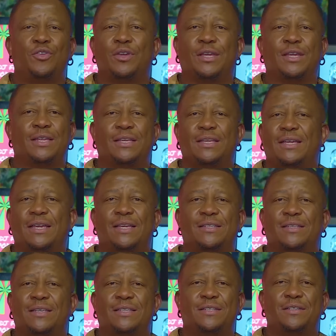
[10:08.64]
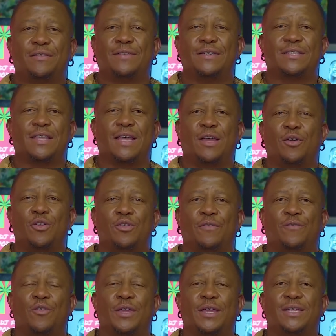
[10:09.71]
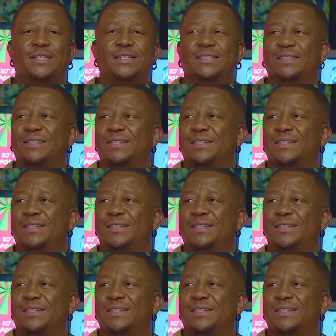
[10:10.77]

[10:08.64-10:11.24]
get a silver star on your forehead for